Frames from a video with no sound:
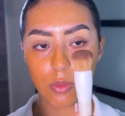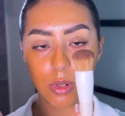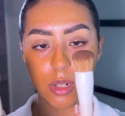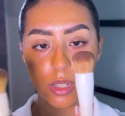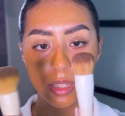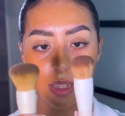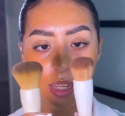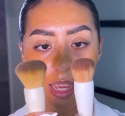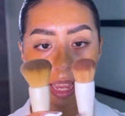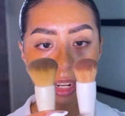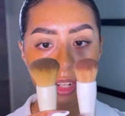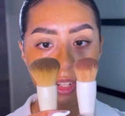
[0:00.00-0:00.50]

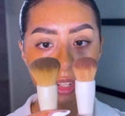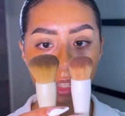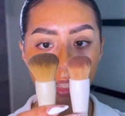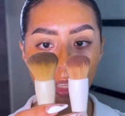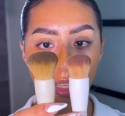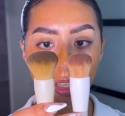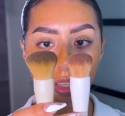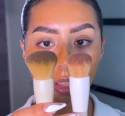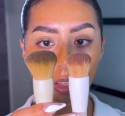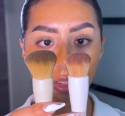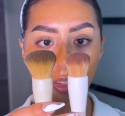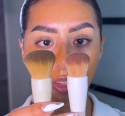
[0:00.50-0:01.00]
It's
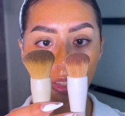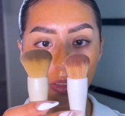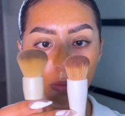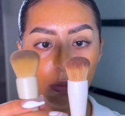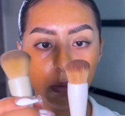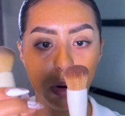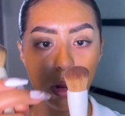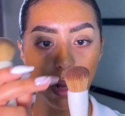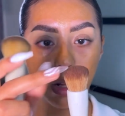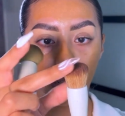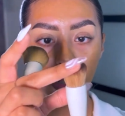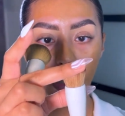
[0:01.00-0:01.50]
actually
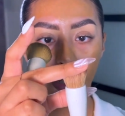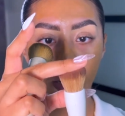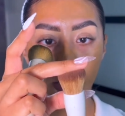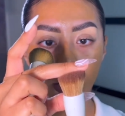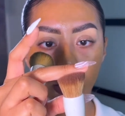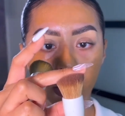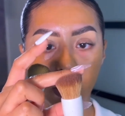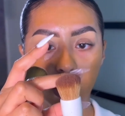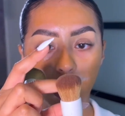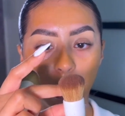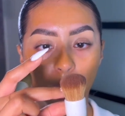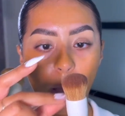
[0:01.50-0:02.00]
smaller,
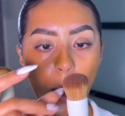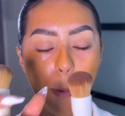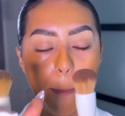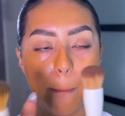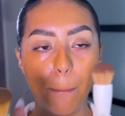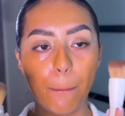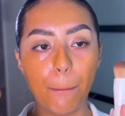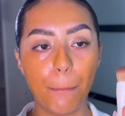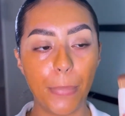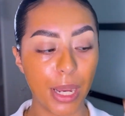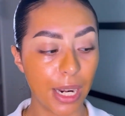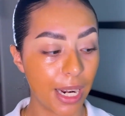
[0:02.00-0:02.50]

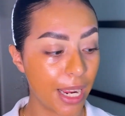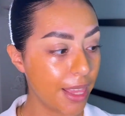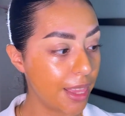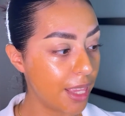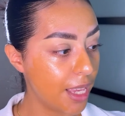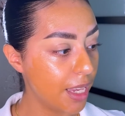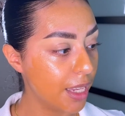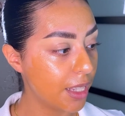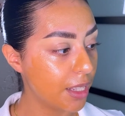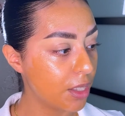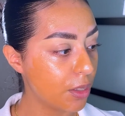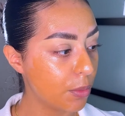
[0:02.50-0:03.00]
but I
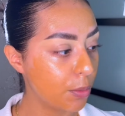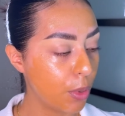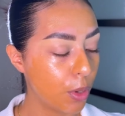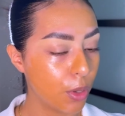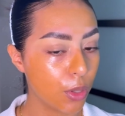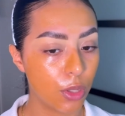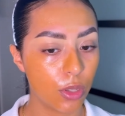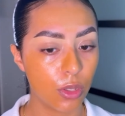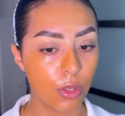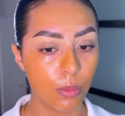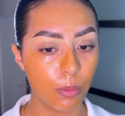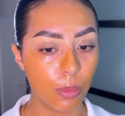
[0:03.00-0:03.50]
think it's
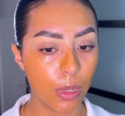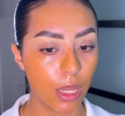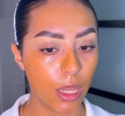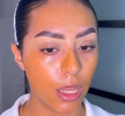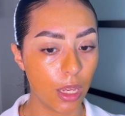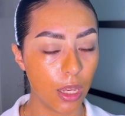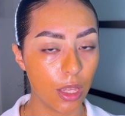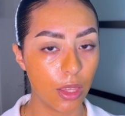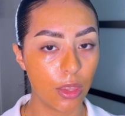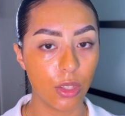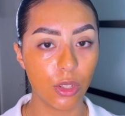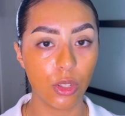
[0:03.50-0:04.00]
supposed to
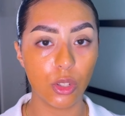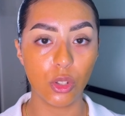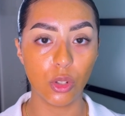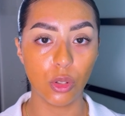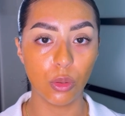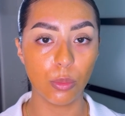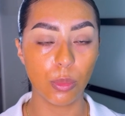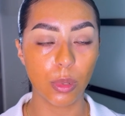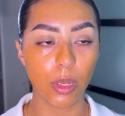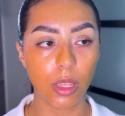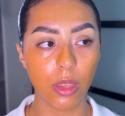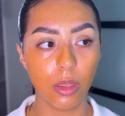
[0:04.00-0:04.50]
be the
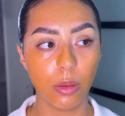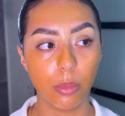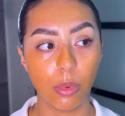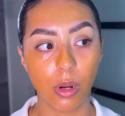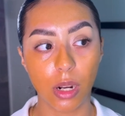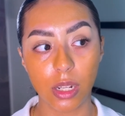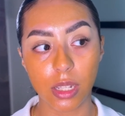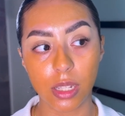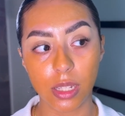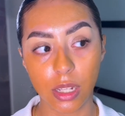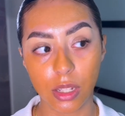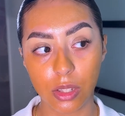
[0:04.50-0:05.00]
dupe in the
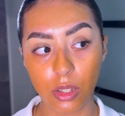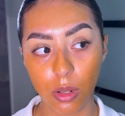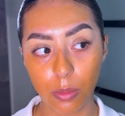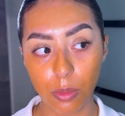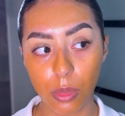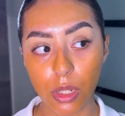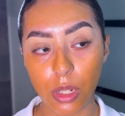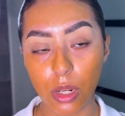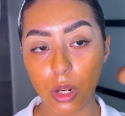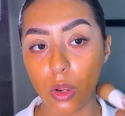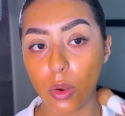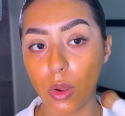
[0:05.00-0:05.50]
brush set. So I'm just
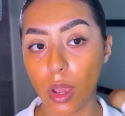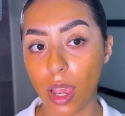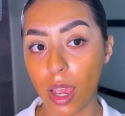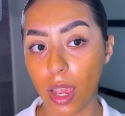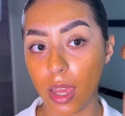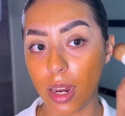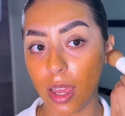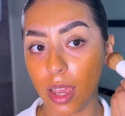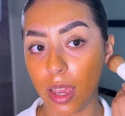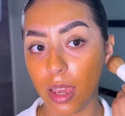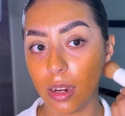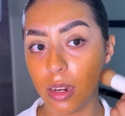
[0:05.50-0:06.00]
gonna go ahead
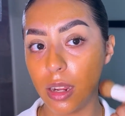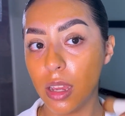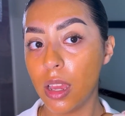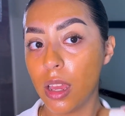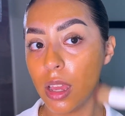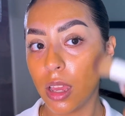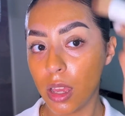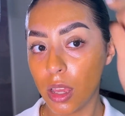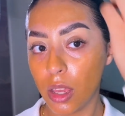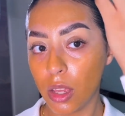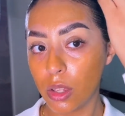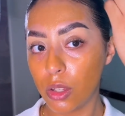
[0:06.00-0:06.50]
and
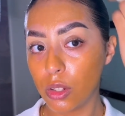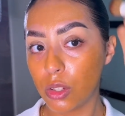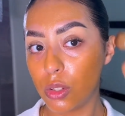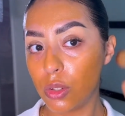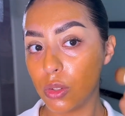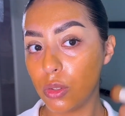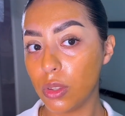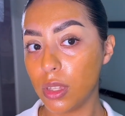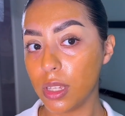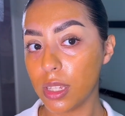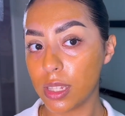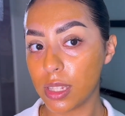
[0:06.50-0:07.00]
do
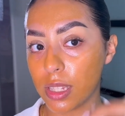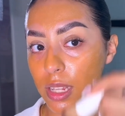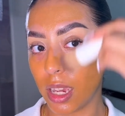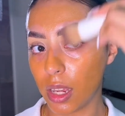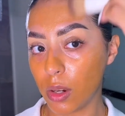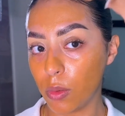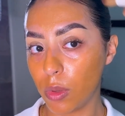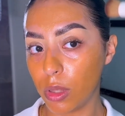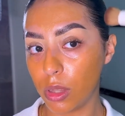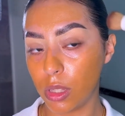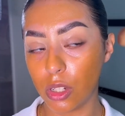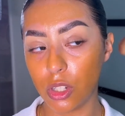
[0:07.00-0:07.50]
this side
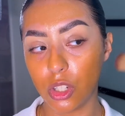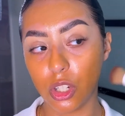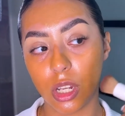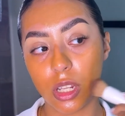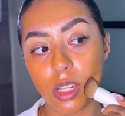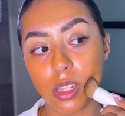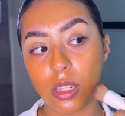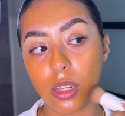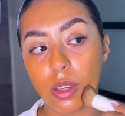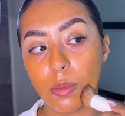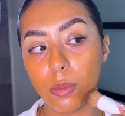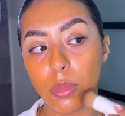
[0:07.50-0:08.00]
with the
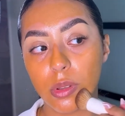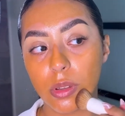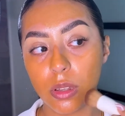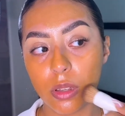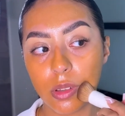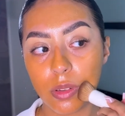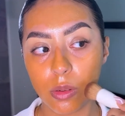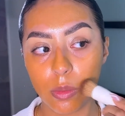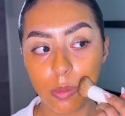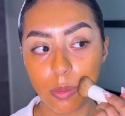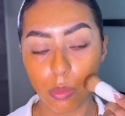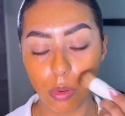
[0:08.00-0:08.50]
Jessup
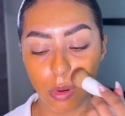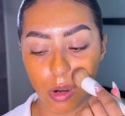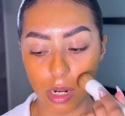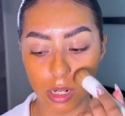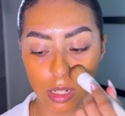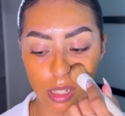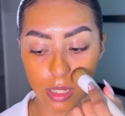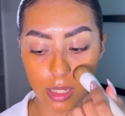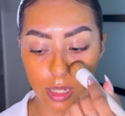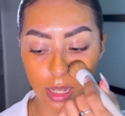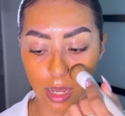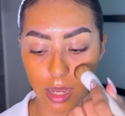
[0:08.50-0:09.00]
brush
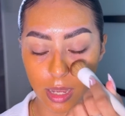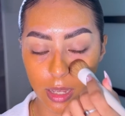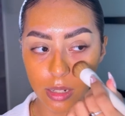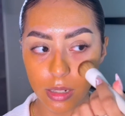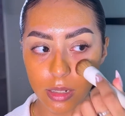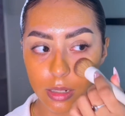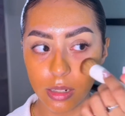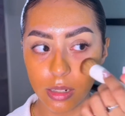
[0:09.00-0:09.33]
set.